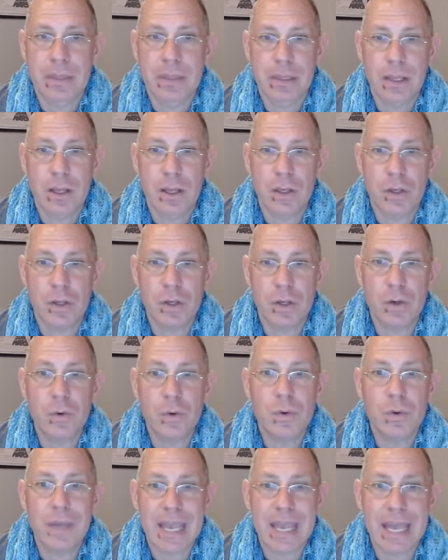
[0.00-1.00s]
you
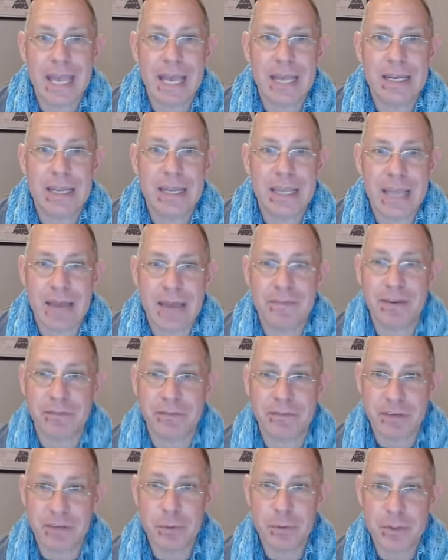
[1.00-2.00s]
can get
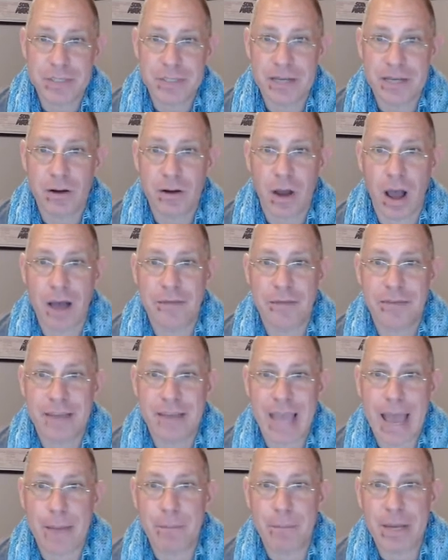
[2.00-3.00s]
fifteen percent off
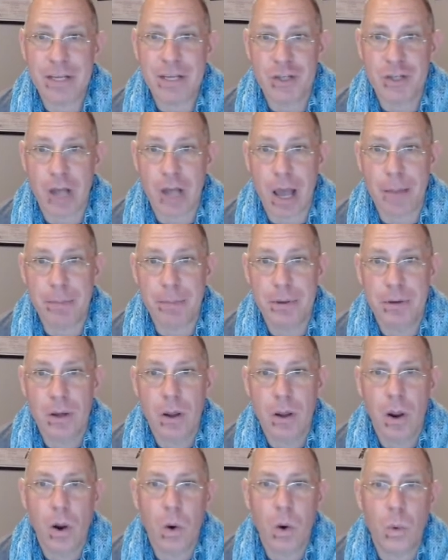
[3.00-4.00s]
at my shop
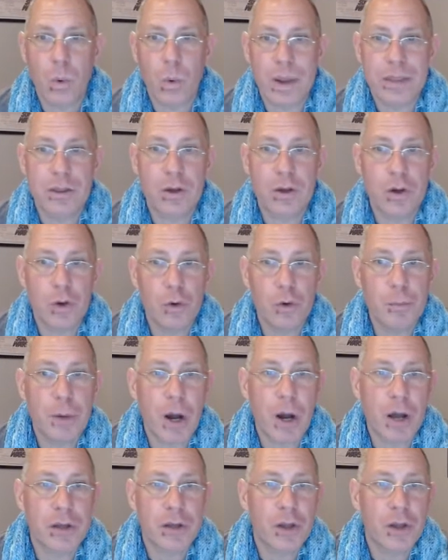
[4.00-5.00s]
with
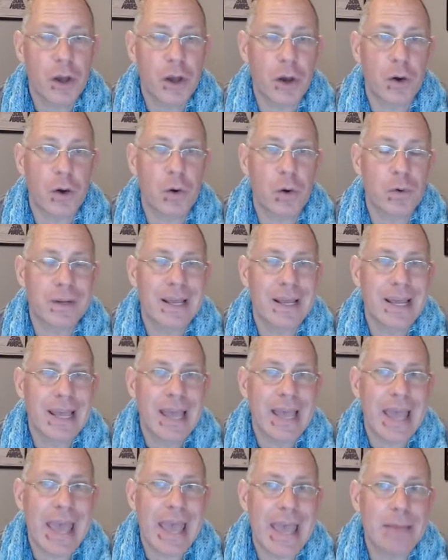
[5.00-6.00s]
coupon code
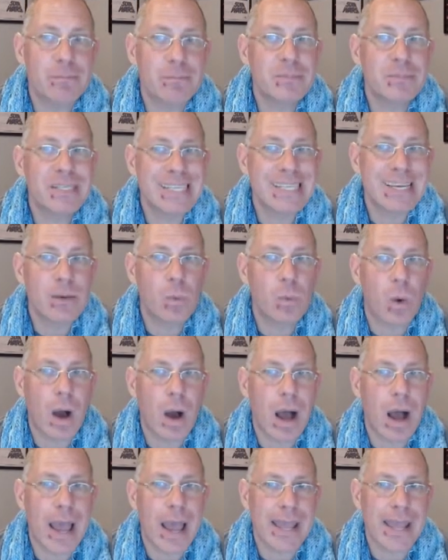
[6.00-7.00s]
M C
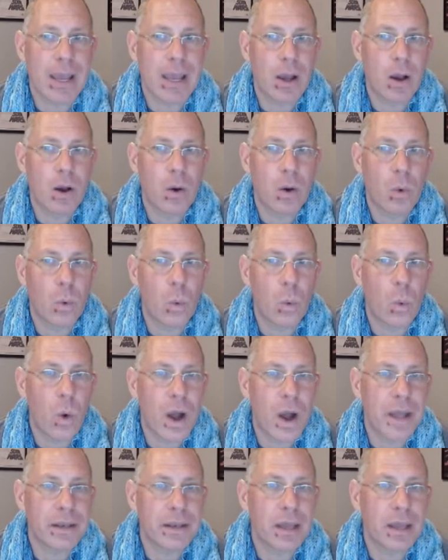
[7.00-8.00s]
Y
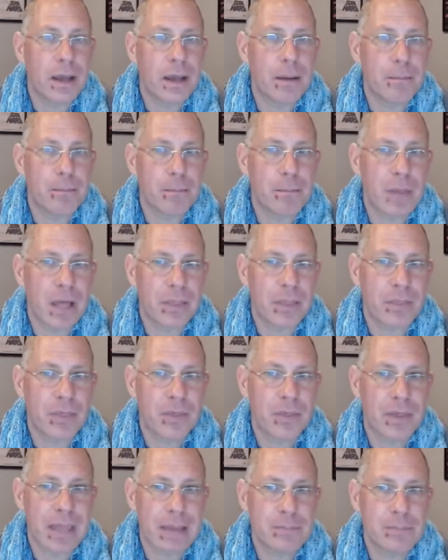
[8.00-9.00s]
one month.
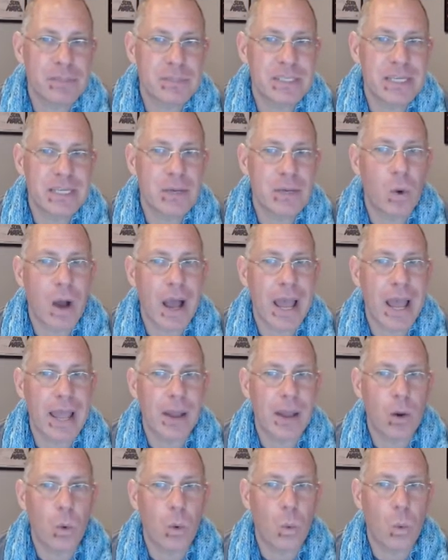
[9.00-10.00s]
M C Y
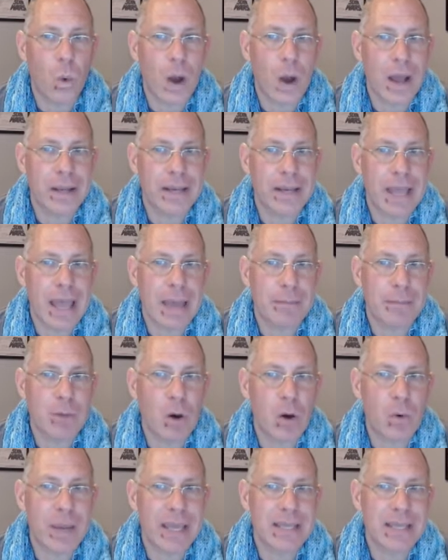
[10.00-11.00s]
one, M O
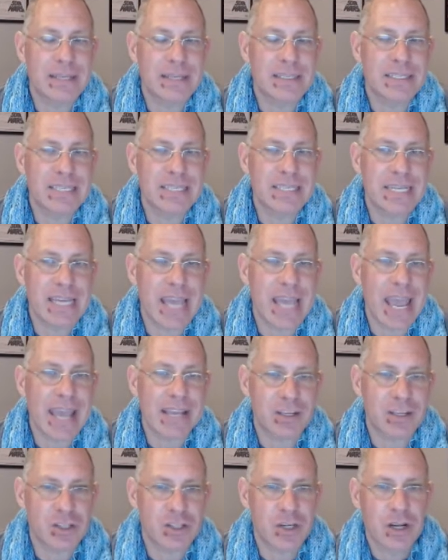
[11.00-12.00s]
N T
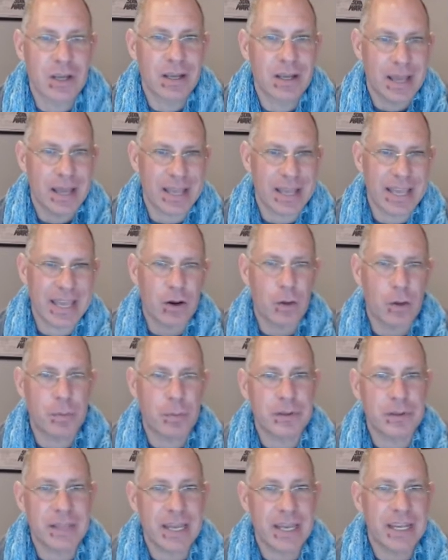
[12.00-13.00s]
H. Again, I'll put
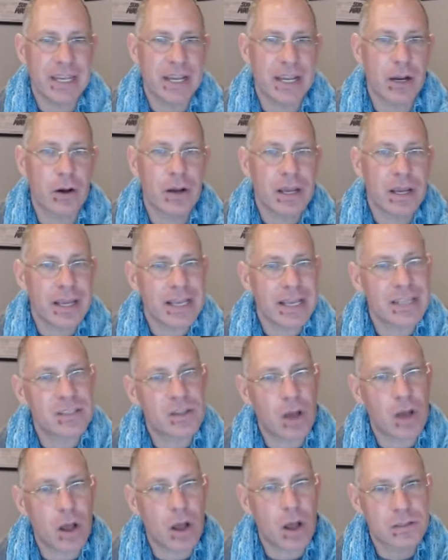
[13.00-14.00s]
that here. It's
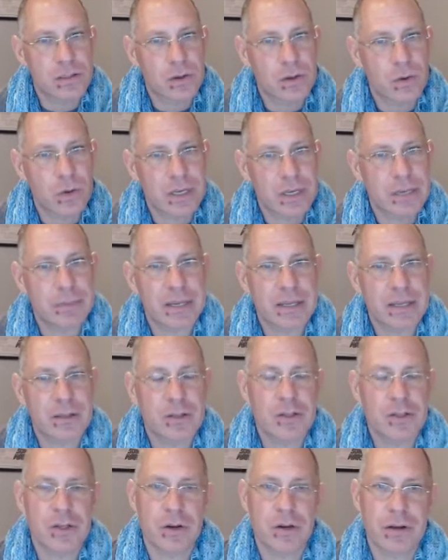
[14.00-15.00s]
also going to be in the
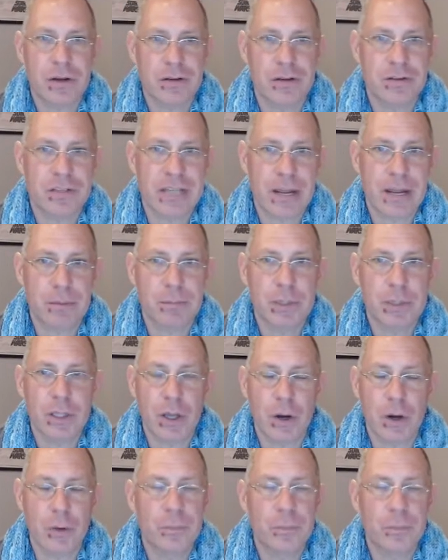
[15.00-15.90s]
show notes down below.